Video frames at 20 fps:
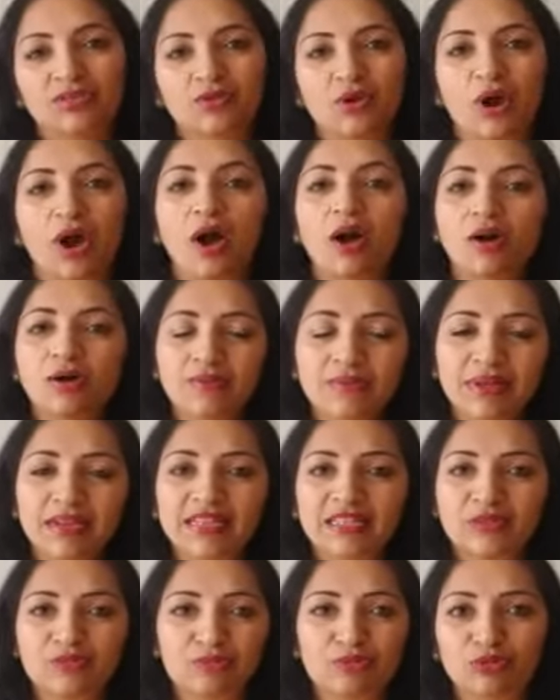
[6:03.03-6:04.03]
So how
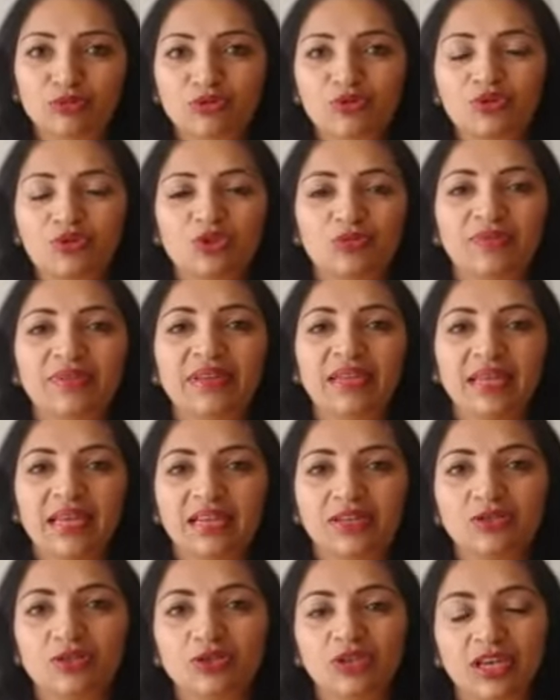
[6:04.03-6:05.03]
many spoons do we
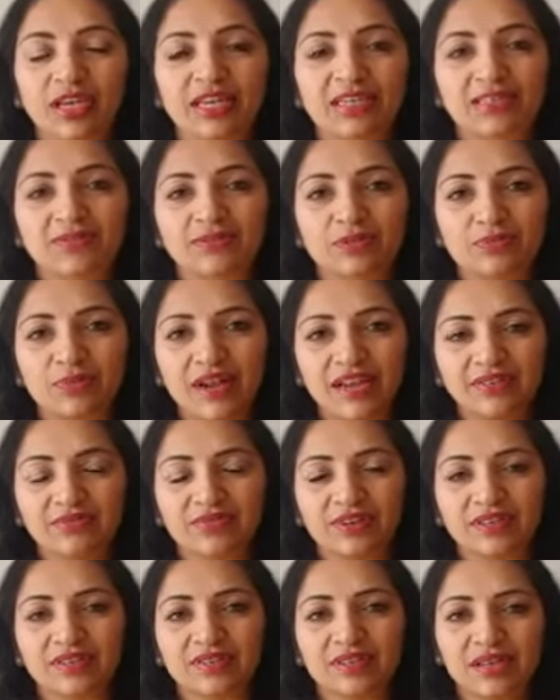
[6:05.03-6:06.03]
need to eat our
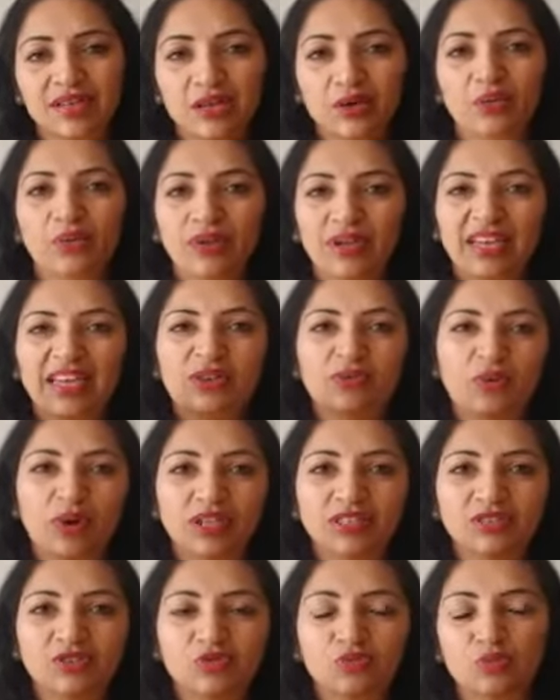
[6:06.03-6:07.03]
breakfast? We need
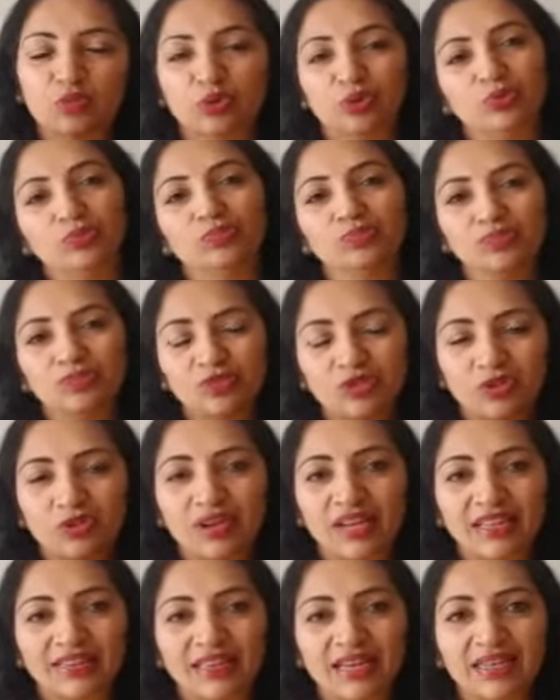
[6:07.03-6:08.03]
1 spoon. So
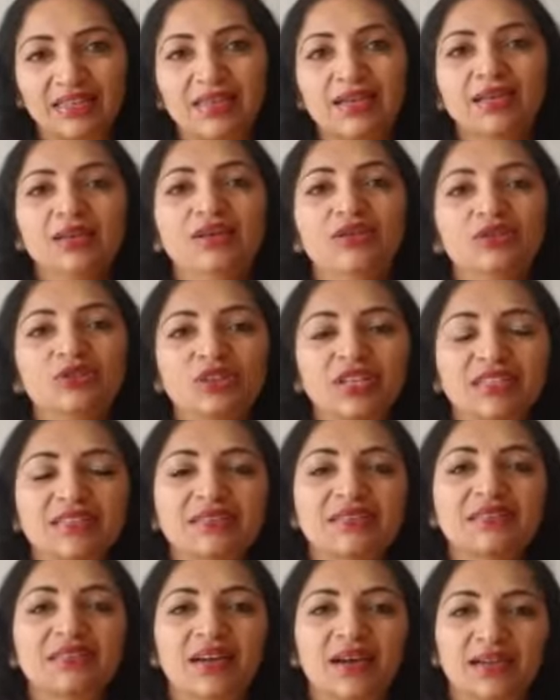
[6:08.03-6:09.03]
like that, you can
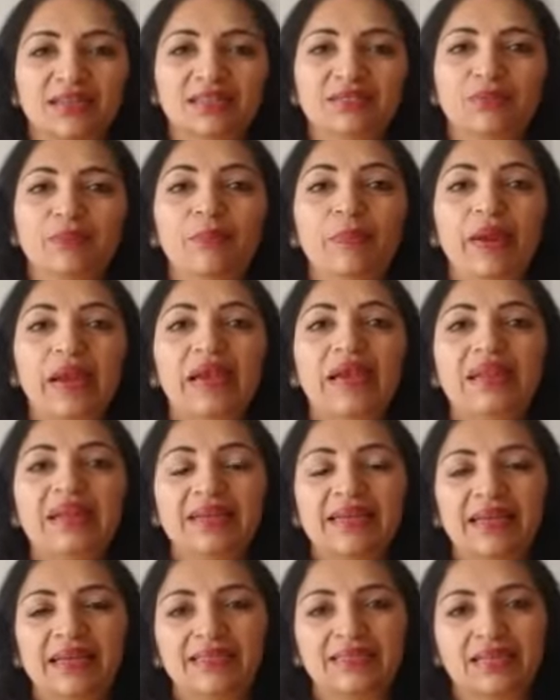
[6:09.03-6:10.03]
start
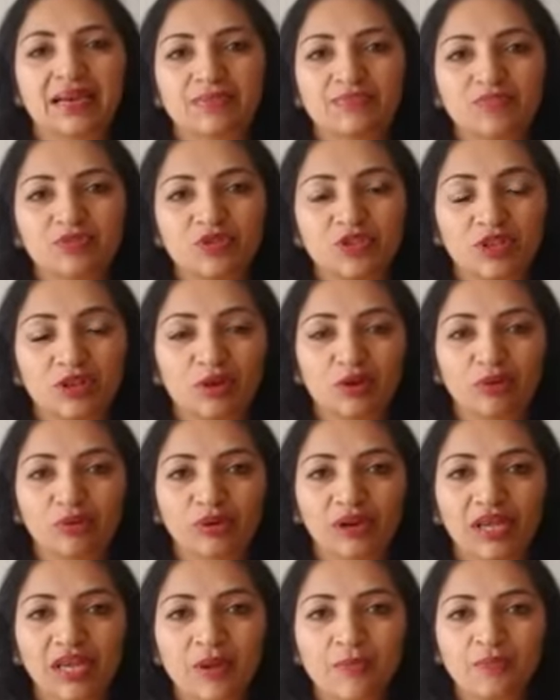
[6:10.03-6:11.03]
building it up
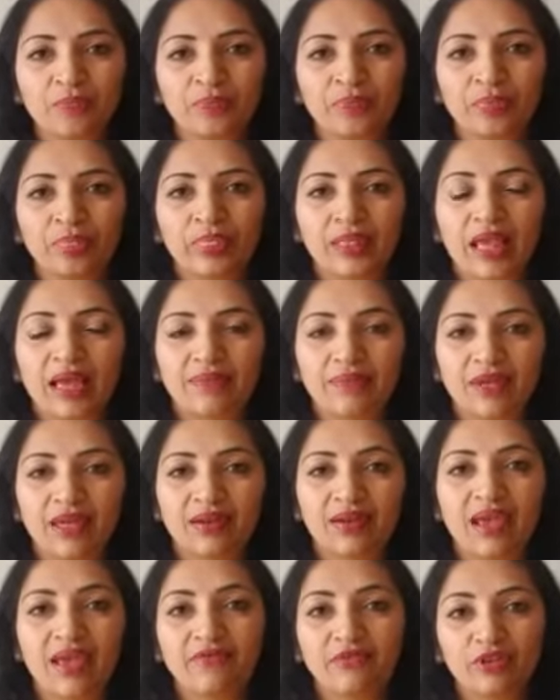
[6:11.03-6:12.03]
slowly, and
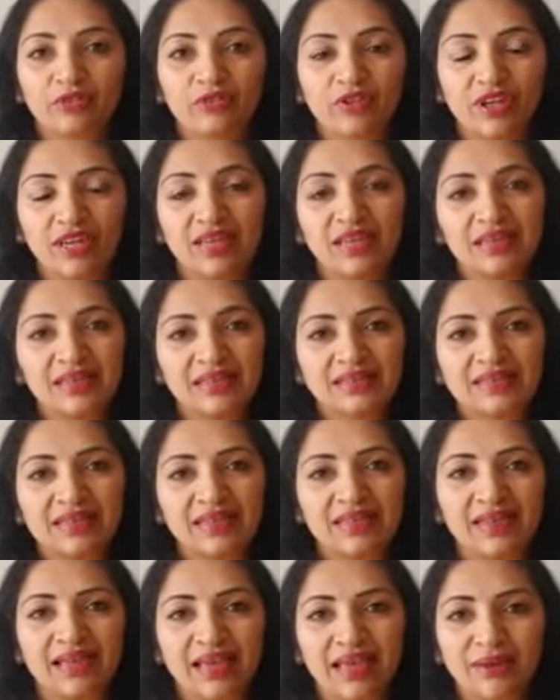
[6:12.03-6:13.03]
then everything is a
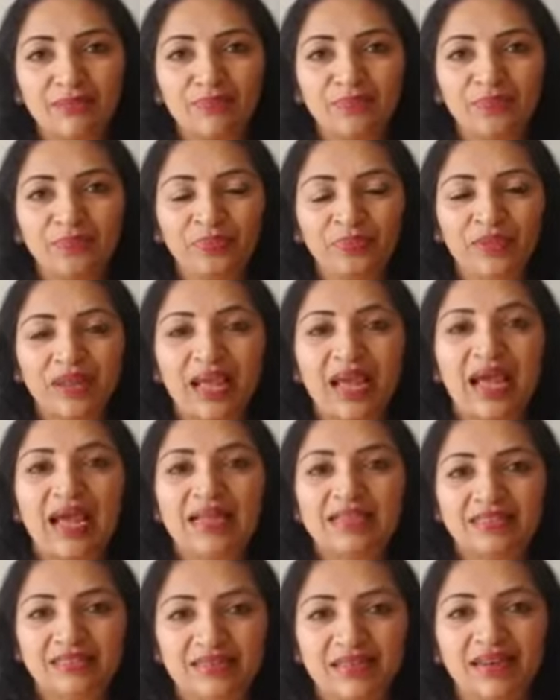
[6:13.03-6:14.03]
game
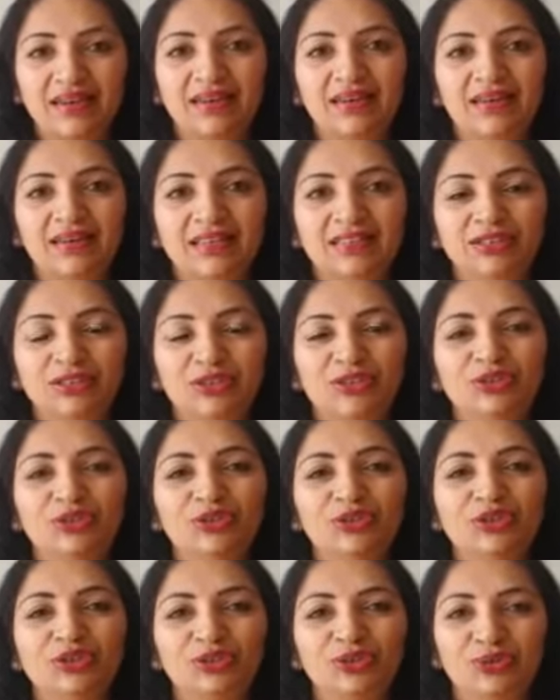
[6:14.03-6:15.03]
and they learn
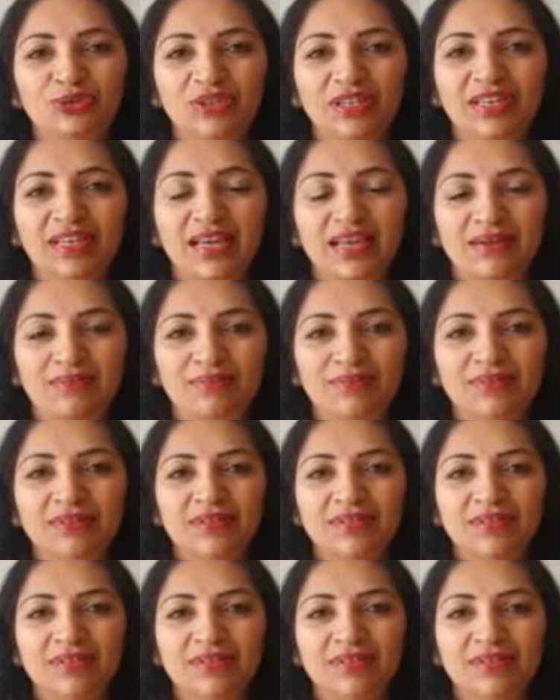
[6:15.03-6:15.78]
through the game.